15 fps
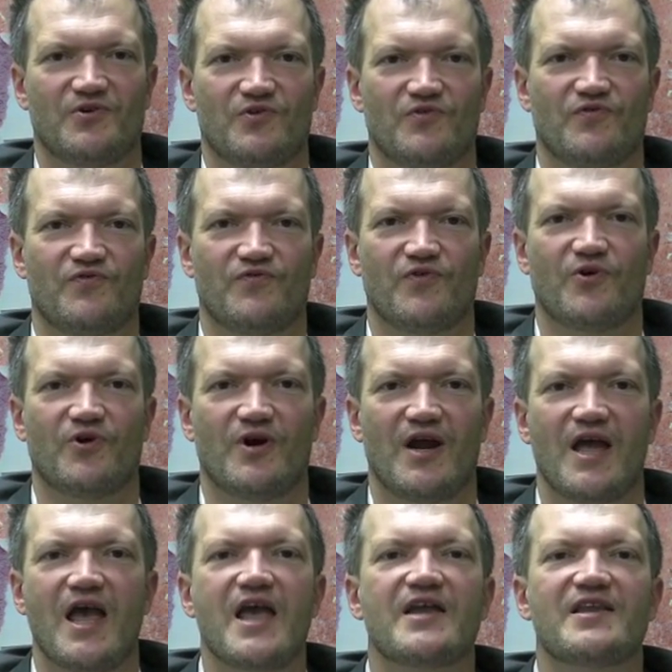for
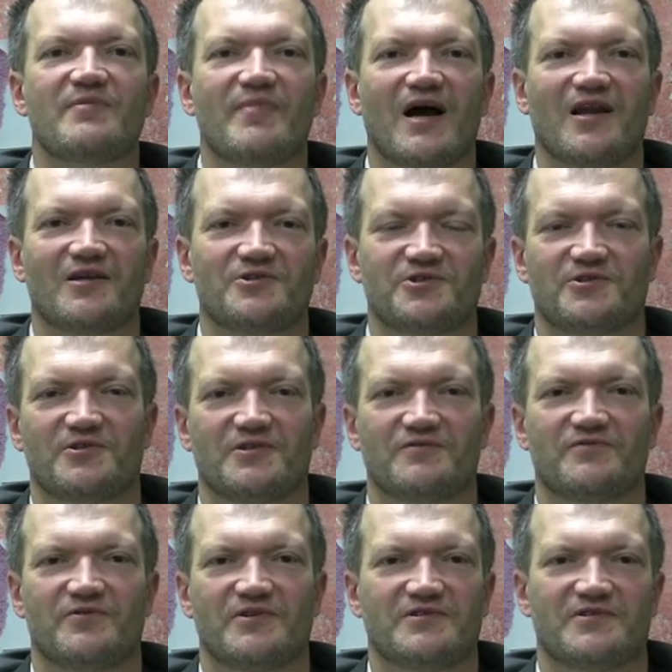any biological
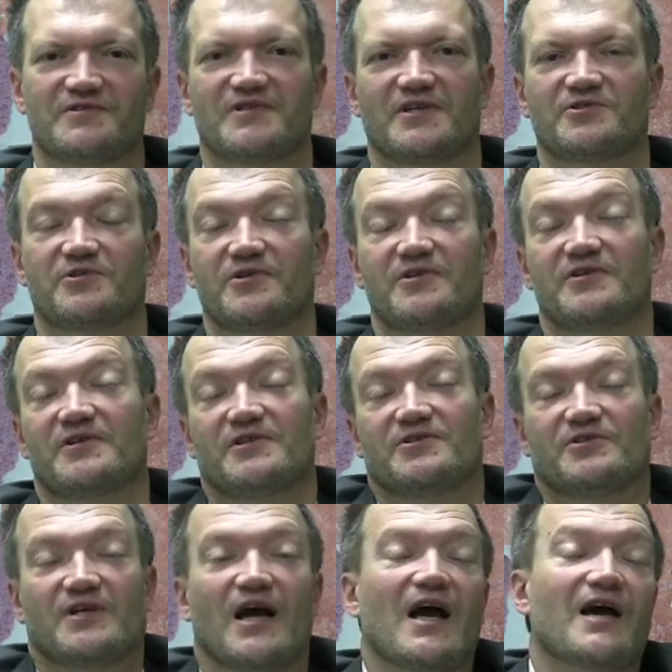influence on sexual
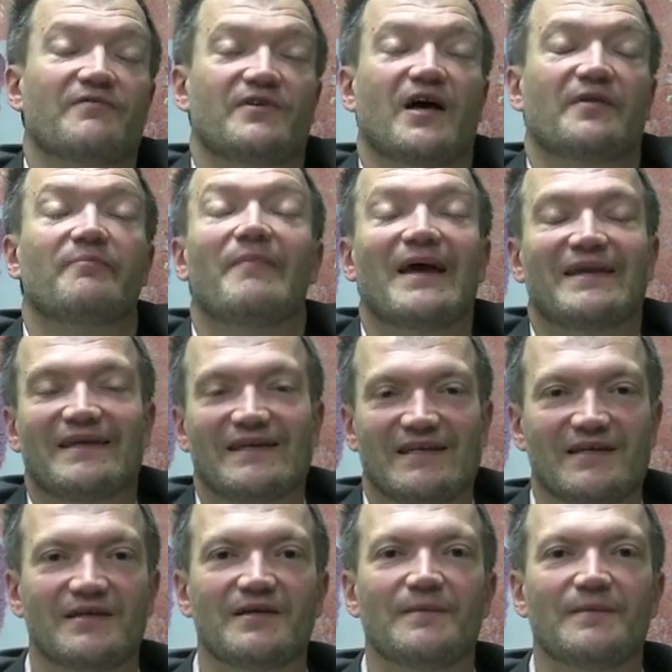orientation. I have not met any.